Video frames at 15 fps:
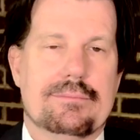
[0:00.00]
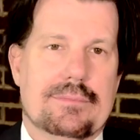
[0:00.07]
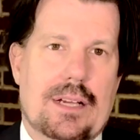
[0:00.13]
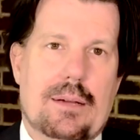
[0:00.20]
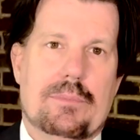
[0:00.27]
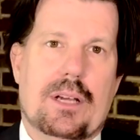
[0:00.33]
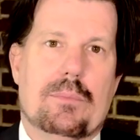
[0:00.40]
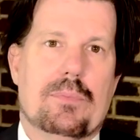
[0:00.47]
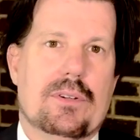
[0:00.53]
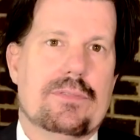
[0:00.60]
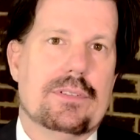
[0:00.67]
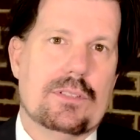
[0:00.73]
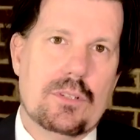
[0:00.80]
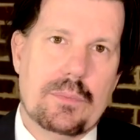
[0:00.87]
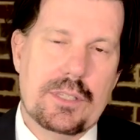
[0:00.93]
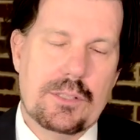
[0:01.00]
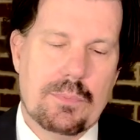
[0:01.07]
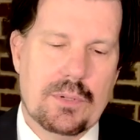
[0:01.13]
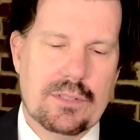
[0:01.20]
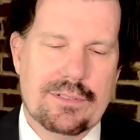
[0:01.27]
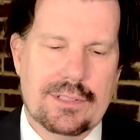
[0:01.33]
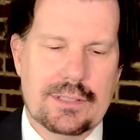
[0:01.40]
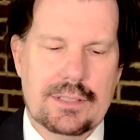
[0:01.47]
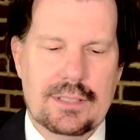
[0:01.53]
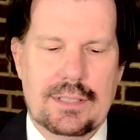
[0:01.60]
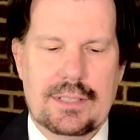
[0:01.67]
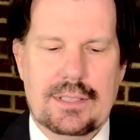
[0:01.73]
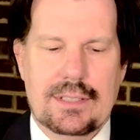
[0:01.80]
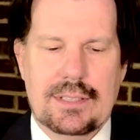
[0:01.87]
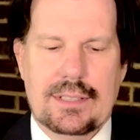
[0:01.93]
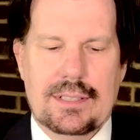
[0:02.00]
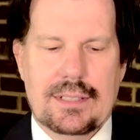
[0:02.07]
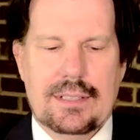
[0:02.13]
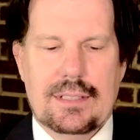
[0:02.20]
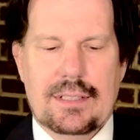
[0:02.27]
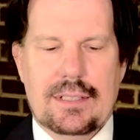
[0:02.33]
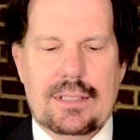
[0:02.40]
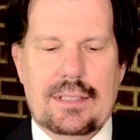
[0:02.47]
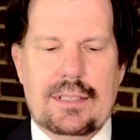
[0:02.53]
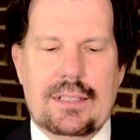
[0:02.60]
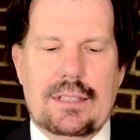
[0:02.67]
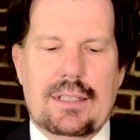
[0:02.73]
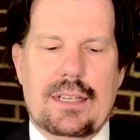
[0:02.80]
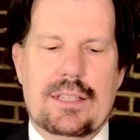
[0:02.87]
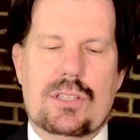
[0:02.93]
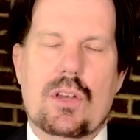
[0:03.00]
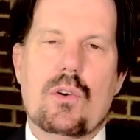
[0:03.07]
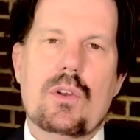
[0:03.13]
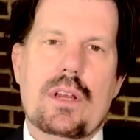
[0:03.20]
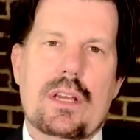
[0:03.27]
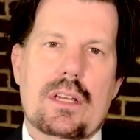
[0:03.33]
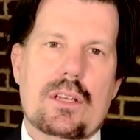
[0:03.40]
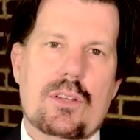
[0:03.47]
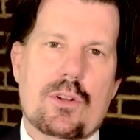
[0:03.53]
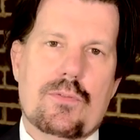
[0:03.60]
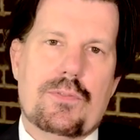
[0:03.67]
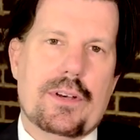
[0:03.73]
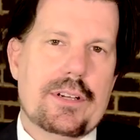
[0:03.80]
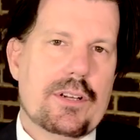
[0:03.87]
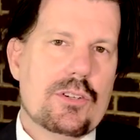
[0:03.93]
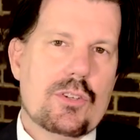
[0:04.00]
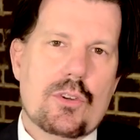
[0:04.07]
I'm not perfect. Nobody's perfect. It's owning your failures,